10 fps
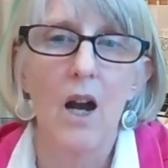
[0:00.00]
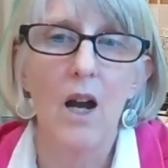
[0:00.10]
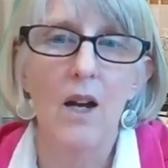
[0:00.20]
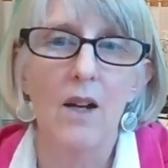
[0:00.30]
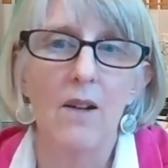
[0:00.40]

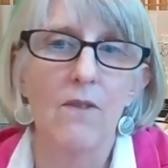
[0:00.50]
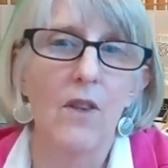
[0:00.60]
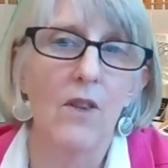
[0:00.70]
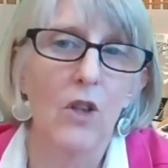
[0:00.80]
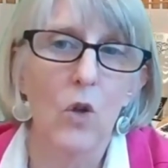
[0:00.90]
of
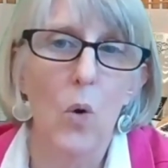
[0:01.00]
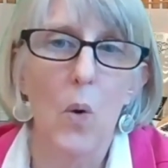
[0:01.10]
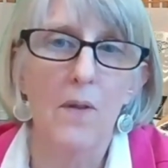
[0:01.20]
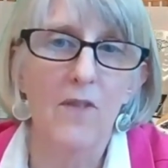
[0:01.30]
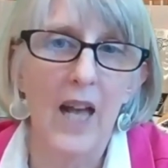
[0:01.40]
the
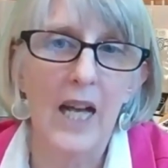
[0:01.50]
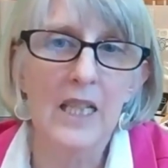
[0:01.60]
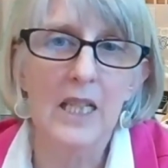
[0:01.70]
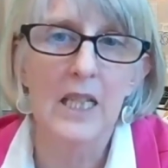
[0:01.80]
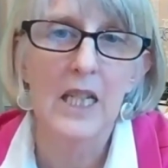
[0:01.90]

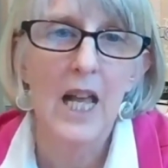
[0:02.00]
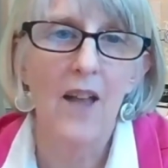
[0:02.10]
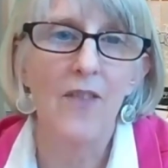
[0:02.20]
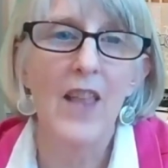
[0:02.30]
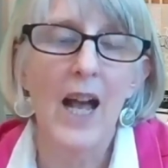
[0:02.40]
Corvette.
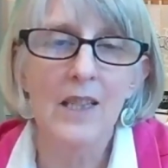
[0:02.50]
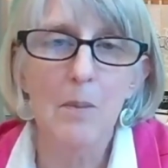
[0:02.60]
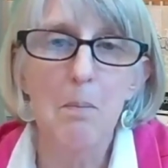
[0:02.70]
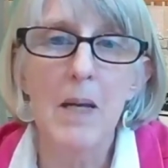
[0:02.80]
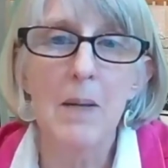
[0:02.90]
And
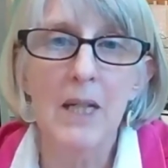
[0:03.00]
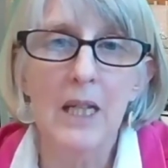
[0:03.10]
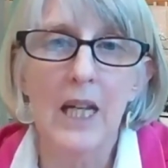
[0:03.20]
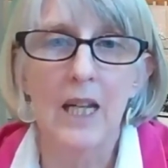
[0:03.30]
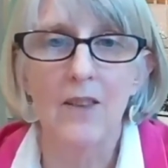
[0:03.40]
that's
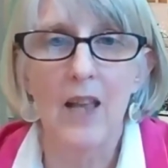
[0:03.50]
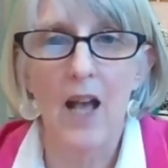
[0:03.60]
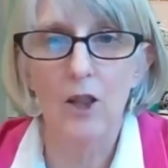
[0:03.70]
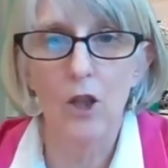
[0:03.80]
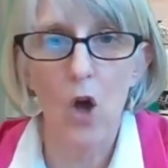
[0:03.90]
mimicking
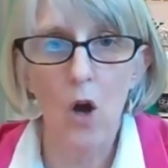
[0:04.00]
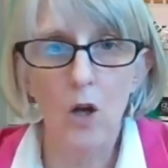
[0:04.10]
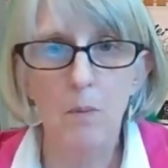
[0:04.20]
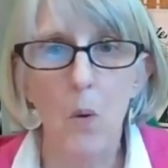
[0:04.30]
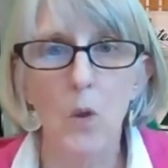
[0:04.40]
that
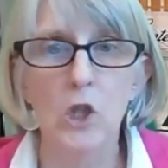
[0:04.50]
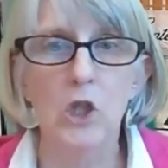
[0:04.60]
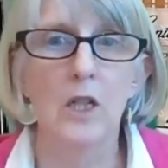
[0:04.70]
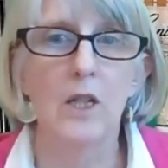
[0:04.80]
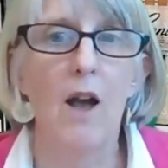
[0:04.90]
long
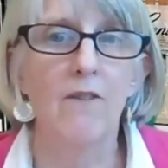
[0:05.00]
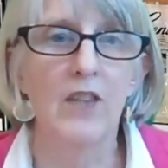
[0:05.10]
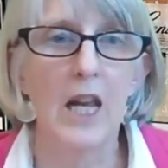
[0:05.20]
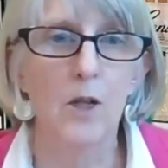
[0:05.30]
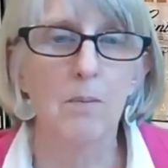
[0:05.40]
portion of
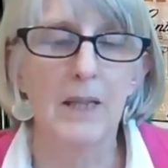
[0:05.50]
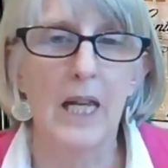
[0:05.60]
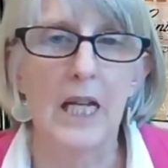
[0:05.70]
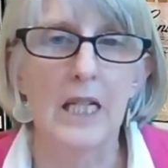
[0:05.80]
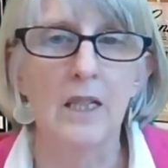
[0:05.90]
the
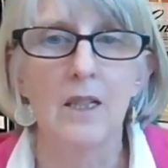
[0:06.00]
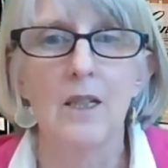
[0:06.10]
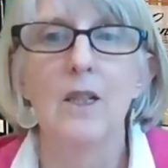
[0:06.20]
airplane,